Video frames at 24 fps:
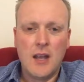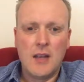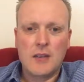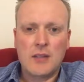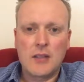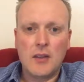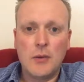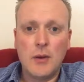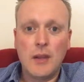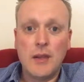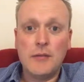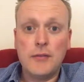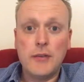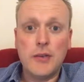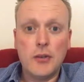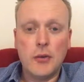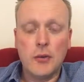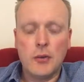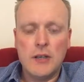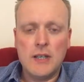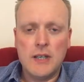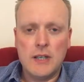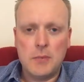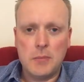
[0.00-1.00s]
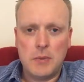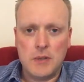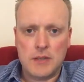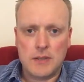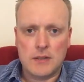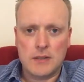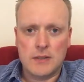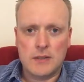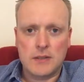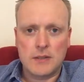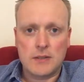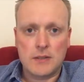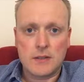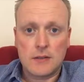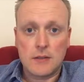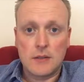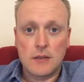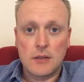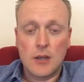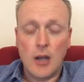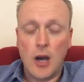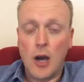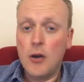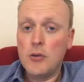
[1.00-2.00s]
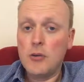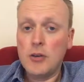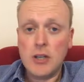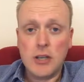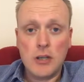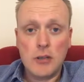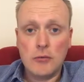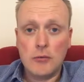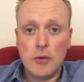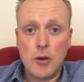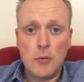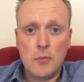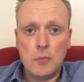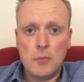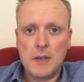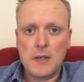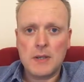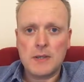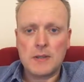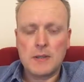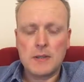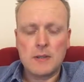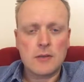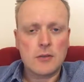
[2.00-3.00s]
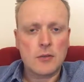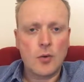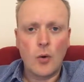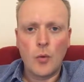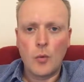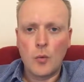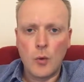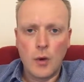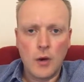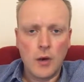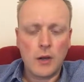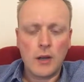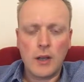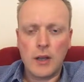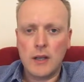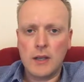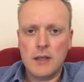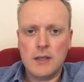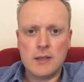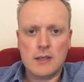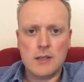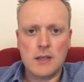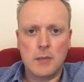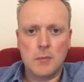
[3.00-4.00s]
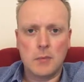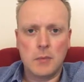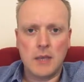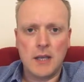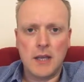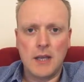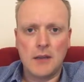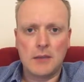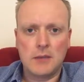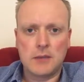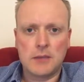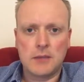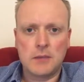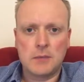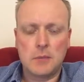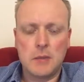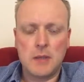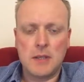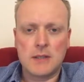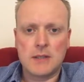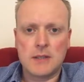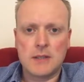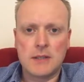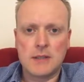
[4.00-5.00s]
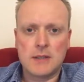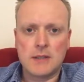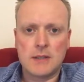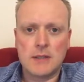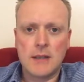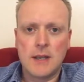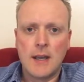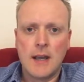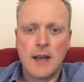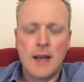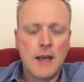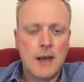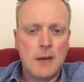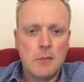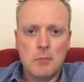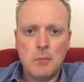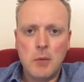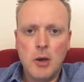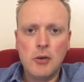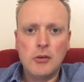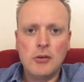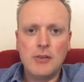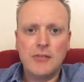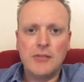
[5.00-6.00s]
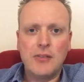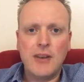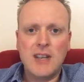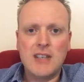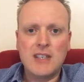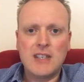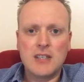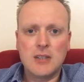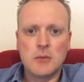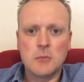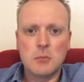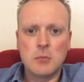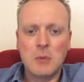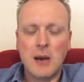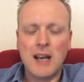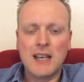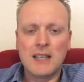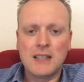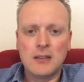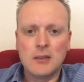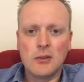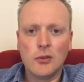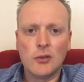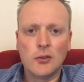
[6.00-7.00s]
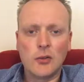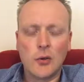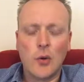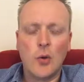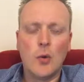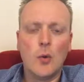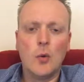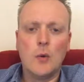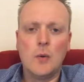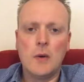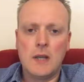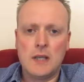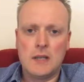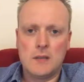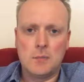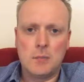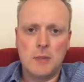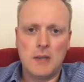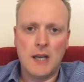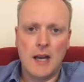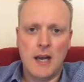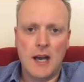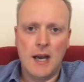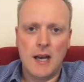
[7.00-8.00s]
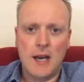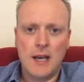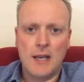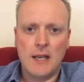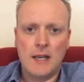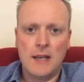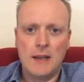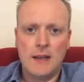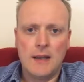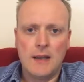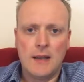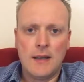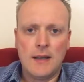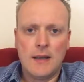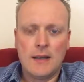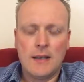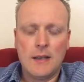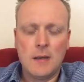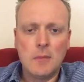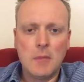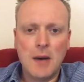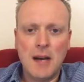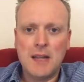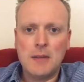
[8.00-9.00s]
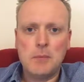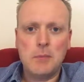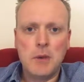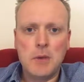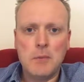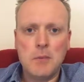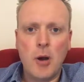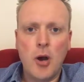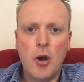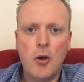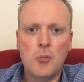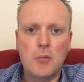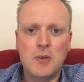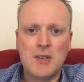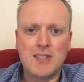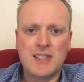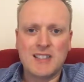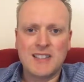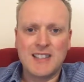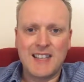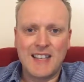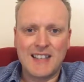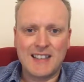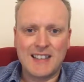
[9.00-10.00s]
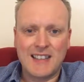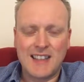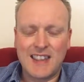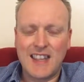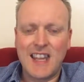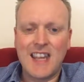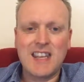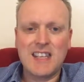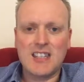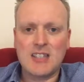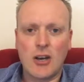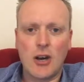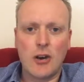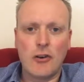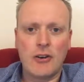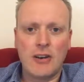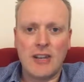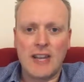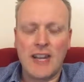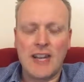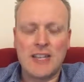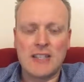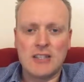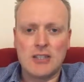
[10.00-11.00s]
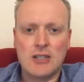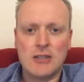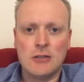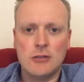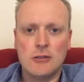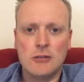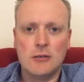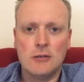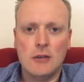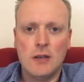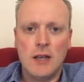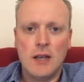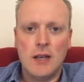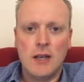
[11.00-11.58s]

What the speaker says: So if you're in a business, owning your own business or working in somebody else's business, motivation might not always be high. There might be moments that things are against you.